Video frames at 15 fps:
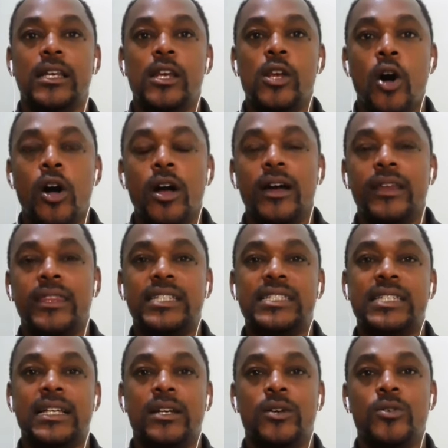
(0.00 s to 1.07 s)
the longer
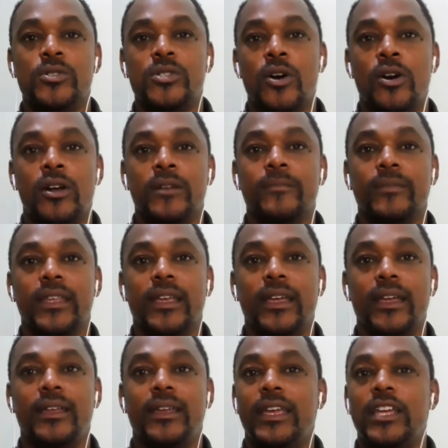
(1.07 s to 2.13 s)
this thing goes on,
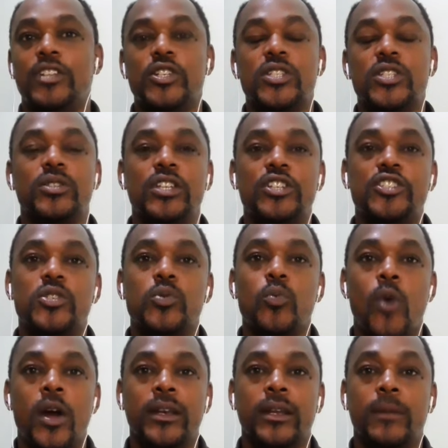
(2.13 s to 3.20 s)
you just you just
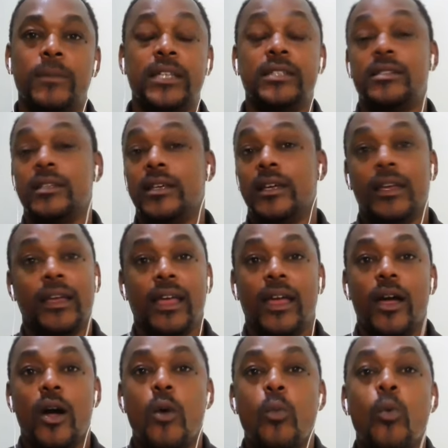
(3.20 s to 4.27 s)
wonder, because
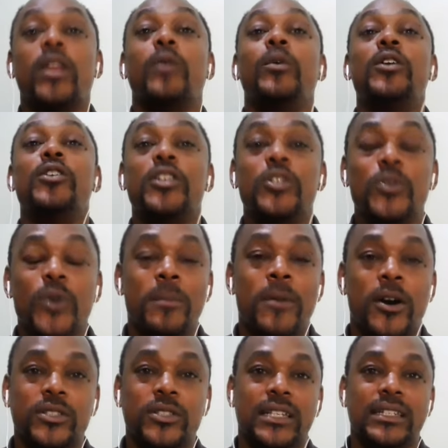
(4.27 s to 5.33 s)
what are we going to do
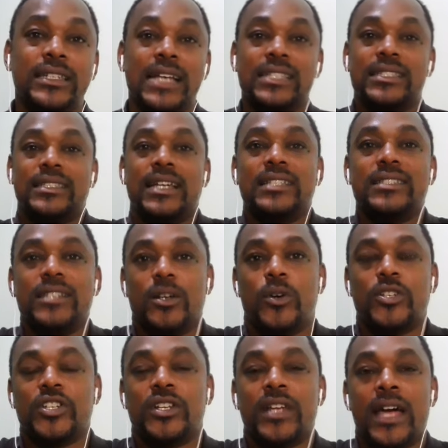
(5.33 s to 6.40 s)
about it? That's that's the
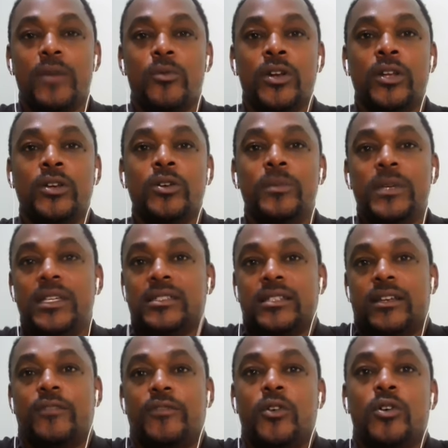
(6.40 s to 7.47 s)
question I want to know, because,
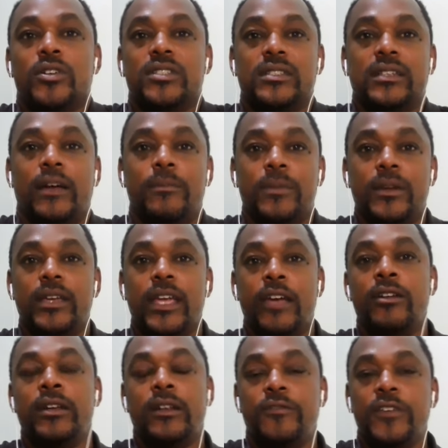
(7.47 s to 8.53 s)
of course, I'm
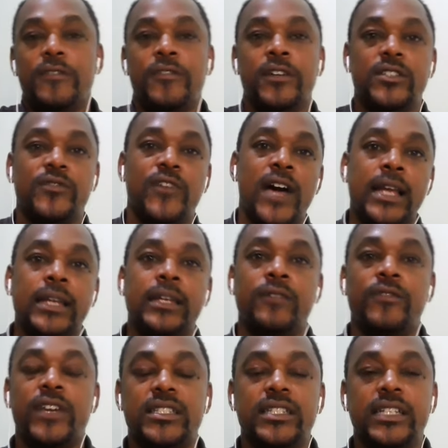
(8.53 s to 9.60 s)
hearing that FIFA is filing
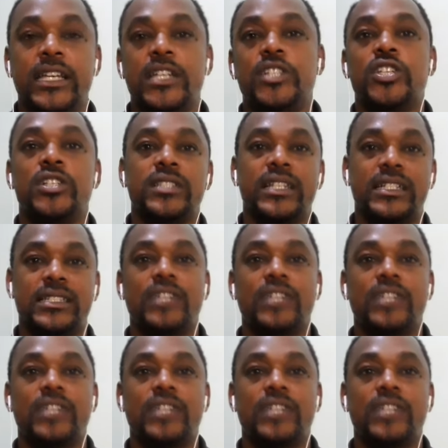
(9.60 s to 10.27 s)
investigations,